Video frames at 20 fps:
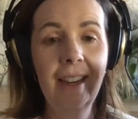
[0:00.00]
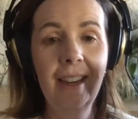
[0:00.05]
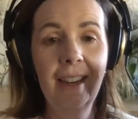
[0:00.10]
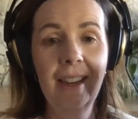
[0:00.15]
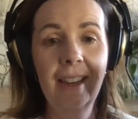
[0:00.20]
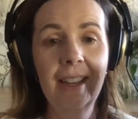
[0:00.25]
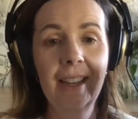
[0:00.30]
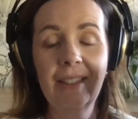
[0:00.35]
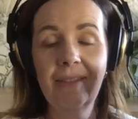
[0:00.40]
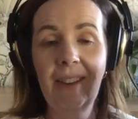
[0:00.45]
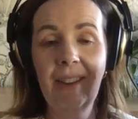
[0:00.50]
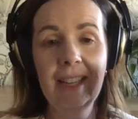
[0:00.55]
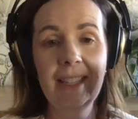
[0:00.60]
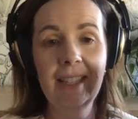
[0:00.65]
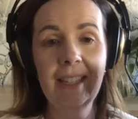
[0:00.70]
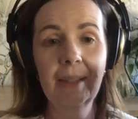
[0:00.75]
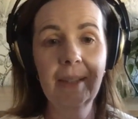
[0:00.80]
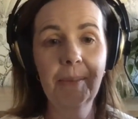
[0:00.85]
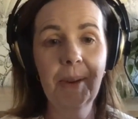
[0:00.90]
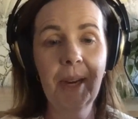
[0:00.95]
as fast
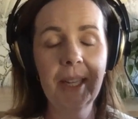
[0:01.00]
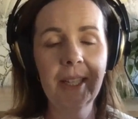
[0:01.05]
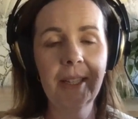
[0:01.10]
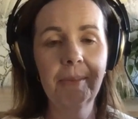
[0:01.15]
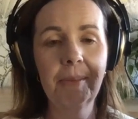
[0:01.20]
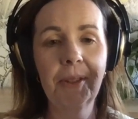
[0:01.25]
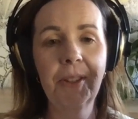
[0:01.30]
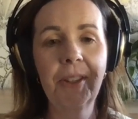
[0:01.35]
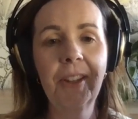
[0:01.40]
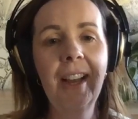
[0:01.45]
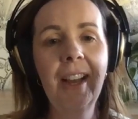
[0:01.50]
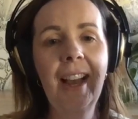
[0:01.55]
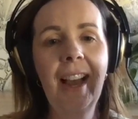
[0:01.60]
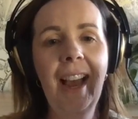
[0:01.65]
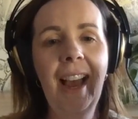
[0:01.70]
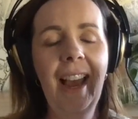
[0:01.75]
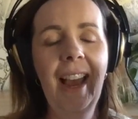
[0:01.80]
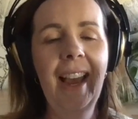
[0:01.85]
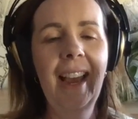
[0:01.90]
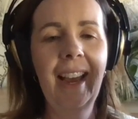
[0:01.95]
as possible.
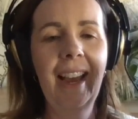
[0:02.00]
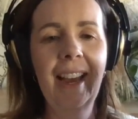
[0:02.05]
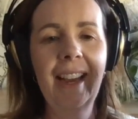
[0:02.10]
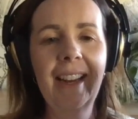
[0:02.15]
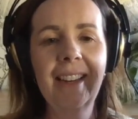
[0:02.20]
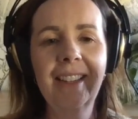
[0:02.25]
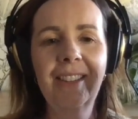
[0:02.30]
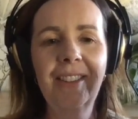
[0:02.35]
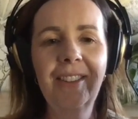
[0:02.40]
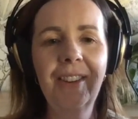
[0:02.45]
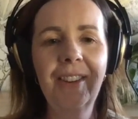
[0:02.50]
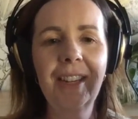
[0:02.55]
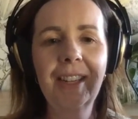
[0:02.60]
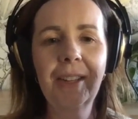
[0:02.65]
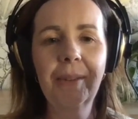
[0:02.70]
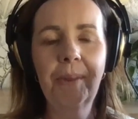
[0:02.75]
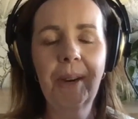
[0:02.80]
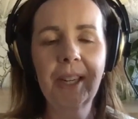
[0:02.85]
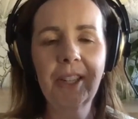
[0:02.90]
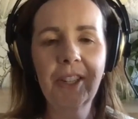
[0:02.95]
And so you get to
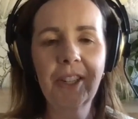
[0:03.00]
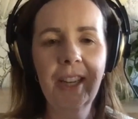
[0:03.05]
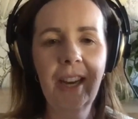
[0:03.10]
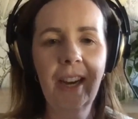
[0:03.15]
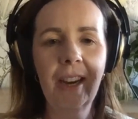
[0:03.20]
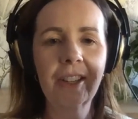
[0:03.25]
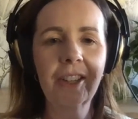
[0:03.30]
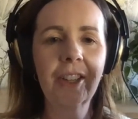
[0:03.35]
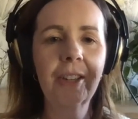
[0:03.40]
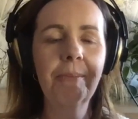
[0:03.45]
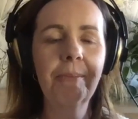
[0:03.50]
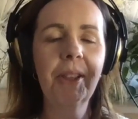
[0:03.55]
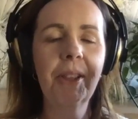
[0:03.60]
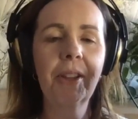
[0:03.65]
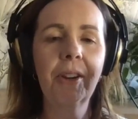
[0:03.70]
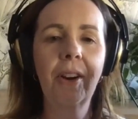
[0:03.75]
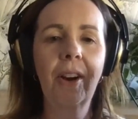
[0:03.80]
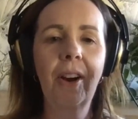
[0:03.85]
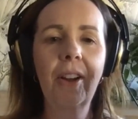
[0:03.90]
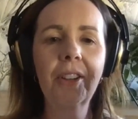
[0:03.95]
watch the auction, but there
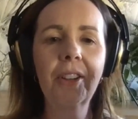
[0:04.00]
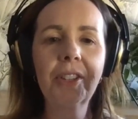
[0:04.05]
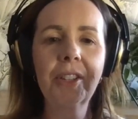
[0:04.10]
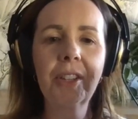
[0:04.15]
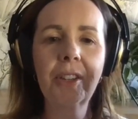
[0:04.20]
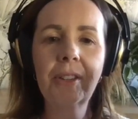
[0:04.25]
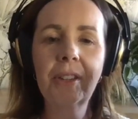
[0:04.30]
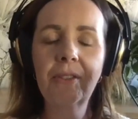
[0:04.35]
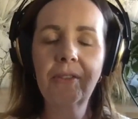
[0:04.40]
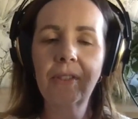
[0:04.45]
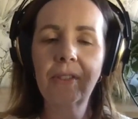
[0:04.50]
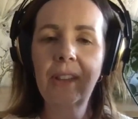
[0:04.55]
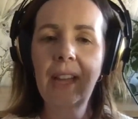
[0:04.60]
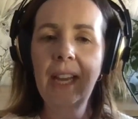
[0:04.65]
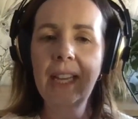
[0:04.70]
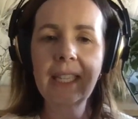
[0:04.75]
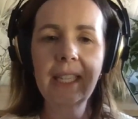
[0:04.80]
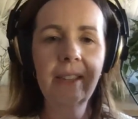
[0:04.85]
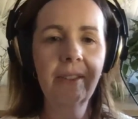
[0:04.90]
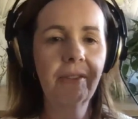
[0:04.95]
are also
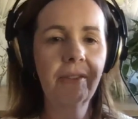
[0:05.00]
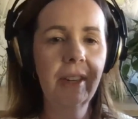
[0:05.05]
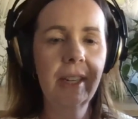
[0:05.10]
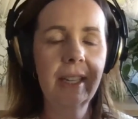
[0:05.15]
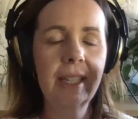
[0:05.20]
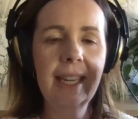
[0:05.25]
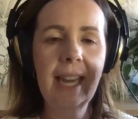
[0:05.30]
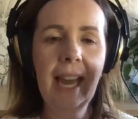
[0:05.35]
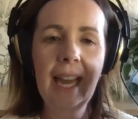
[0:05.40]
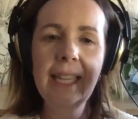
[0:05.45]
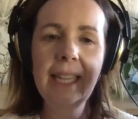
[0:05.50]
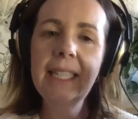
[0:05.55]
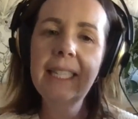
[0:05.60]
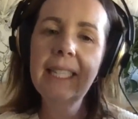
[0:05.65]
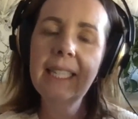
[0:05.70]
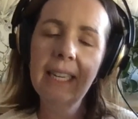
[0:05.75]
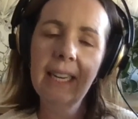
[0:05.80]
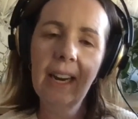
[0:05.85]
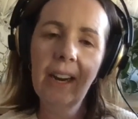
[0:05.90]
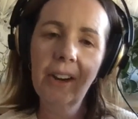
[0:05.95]
lots of different tents
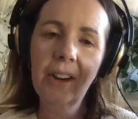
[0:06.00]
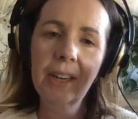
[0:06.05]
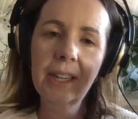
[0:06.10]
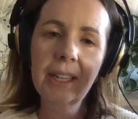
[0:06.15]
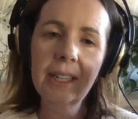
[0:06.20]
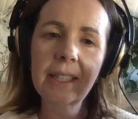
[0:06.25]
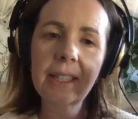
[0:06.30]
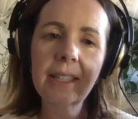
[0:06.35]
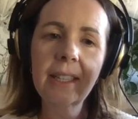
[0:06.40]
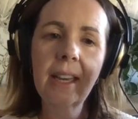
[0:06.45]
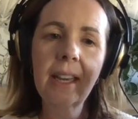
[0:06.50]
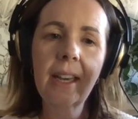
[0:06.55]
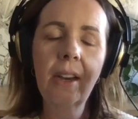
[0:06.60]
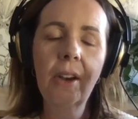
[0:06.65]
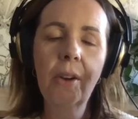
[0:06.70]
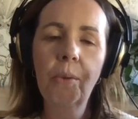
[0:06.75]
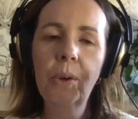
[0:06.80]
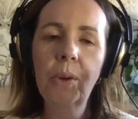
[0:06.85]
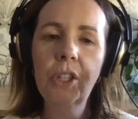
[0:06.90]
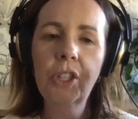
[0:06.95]
and areas
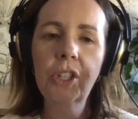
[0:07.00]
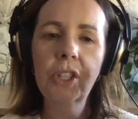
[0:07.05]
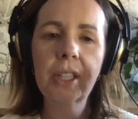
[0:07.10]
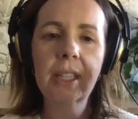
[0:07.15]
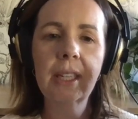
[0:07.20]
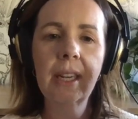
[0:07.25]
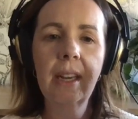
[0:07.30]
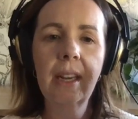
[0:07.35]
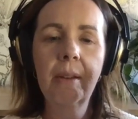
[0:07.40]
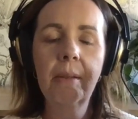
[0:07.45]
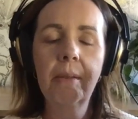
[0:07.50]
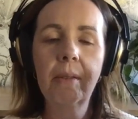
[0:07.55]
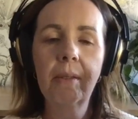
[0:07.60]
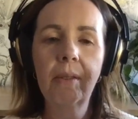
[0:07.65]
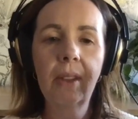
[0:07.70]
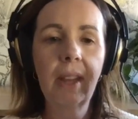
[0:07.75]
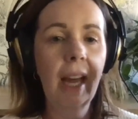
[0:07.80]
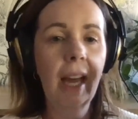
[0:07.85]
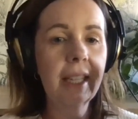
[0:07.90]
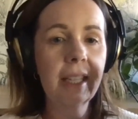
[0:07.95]
with just
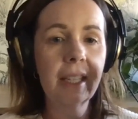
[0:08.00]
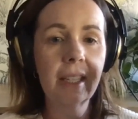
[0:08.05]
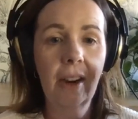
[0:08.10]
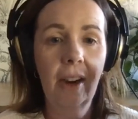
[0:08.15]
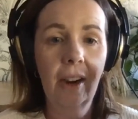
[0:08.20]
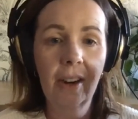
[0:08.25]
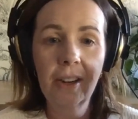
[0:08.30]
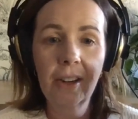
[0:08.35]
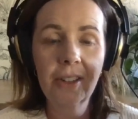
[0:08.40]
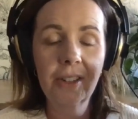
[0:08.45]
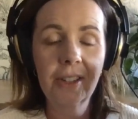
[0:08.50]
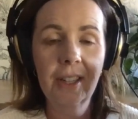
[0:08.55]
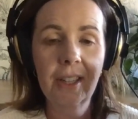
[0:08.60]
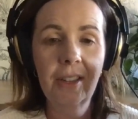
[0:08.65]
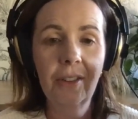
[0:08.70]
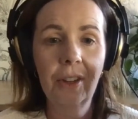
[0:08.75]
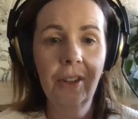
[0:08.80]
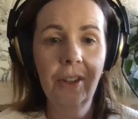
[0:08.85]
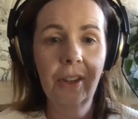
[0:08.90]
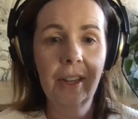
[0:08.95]
lots of cars that
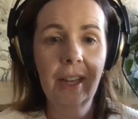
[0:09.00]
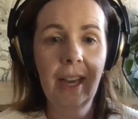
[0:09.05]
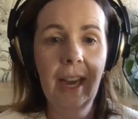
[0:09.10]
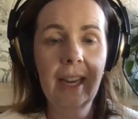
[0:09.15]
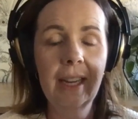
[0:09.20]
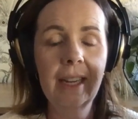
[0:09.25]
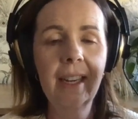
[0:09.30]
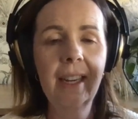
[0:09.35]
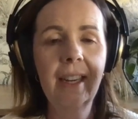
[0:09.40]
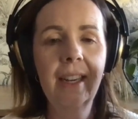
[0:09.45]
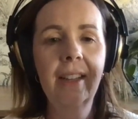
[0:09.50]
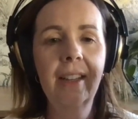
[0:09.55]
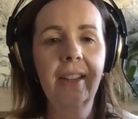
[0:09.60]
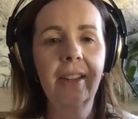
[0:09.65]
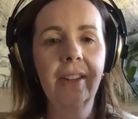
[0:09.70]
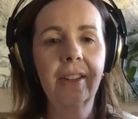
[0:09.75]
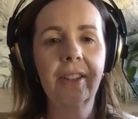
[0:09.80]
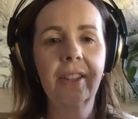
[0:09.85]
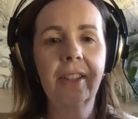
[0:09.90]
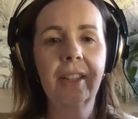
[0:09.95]
you can look at.
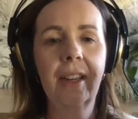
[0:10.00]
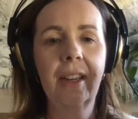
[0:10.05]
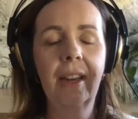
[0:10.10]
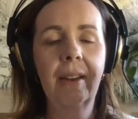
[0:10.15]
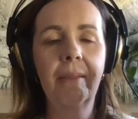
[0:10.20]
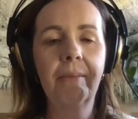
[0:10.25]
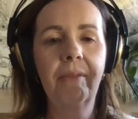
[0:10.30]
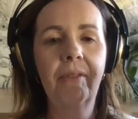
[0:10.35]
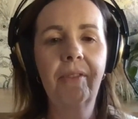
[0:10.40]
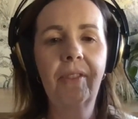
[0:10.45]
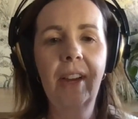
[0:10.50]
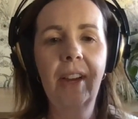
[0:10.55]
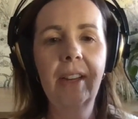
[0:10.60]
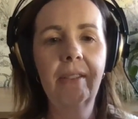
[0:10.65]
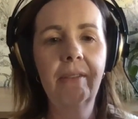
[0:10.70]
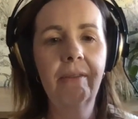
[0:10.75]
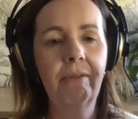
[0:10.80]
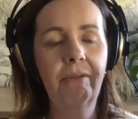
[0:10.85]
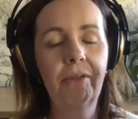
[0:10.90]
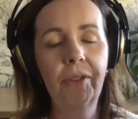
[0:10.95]
There's some
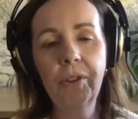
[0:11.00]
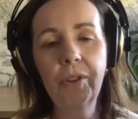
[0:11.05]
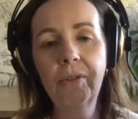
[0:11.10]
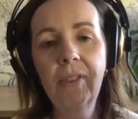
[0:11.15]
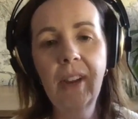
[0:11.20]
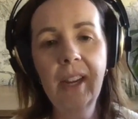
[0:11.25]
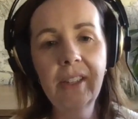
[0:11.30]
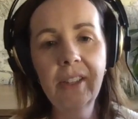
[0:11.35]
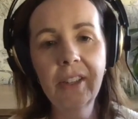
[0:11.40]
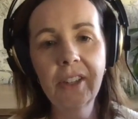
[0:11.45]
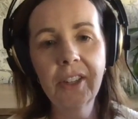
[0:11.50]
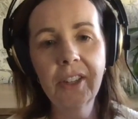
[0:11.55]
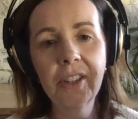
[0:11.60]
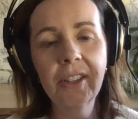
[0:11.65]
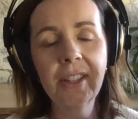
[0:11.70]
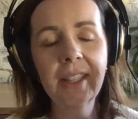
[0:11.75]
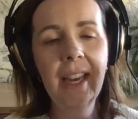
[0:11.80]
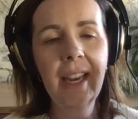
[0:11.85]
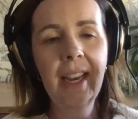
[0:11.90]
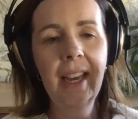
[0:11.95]
fun food
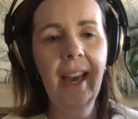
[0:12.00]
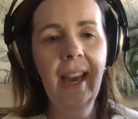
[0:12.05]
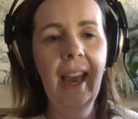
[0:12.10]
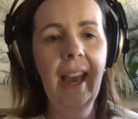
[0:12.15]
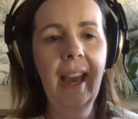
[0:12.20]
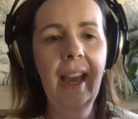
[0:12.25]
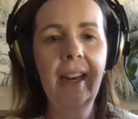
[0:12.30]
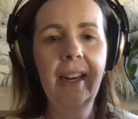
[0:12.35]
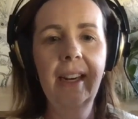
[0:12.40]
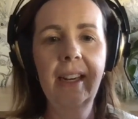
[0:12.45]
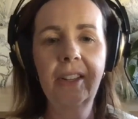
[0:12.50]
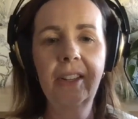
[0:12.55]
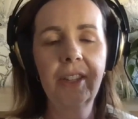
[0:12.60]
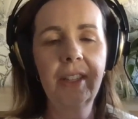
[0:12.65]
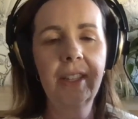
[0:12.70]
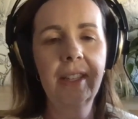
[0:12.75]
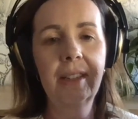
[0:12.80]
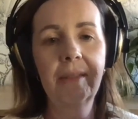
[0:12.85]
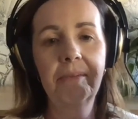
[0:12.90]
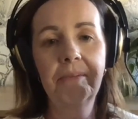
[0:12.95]
vendors, and it's
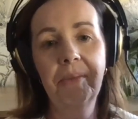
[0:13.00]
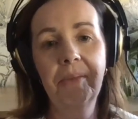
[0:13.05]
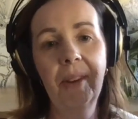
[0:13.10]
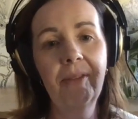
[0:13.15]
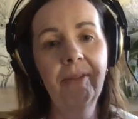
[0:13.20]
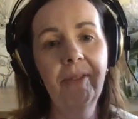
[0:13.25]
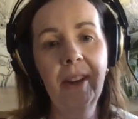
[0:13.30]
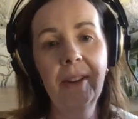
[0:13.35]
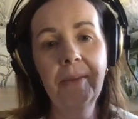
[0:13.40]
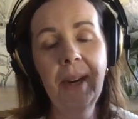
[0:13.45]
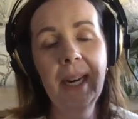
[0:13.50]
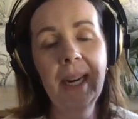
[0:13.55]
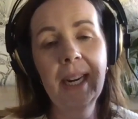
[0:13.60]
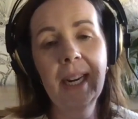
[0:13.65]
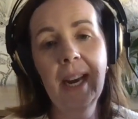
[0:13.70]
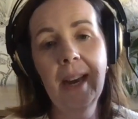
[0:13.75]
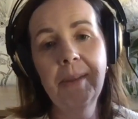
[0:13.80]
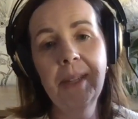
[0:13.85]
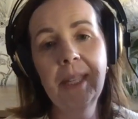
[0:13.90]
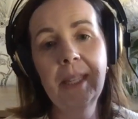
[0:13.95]
just a fun way to
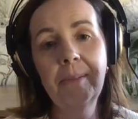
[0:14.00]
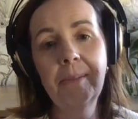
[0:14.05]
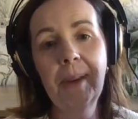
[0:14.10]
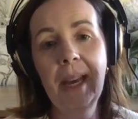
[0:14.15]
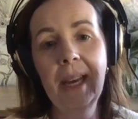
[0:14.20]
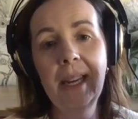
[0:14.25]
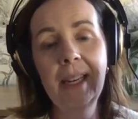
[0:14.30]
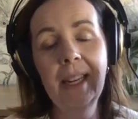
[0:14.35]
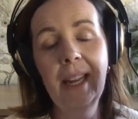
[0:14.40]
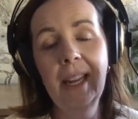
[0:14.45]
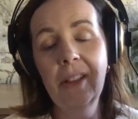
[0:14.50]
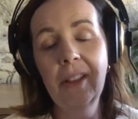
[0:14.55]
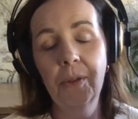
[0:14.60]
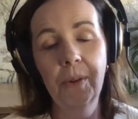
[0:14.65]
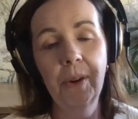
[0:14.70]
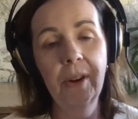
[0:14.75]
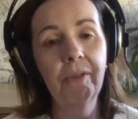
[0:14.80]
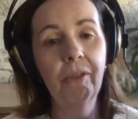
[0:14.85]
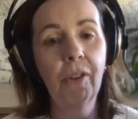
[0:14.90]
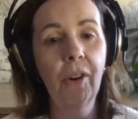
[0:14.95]
come and spend like
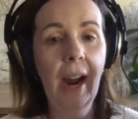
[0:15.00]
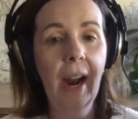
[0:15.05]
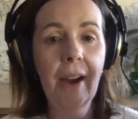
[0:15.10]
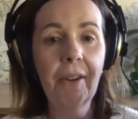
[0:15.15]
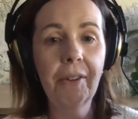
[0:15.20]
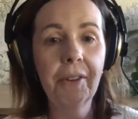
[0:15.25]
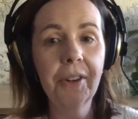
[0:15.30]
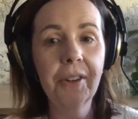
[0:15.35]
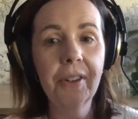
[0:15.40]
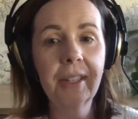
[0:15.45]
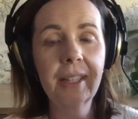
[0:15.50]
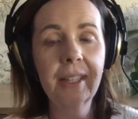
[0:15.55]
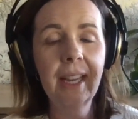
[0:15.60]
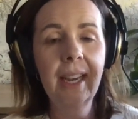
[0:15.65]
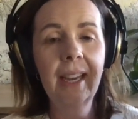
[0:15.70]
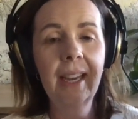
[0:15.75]
3 or 4 hours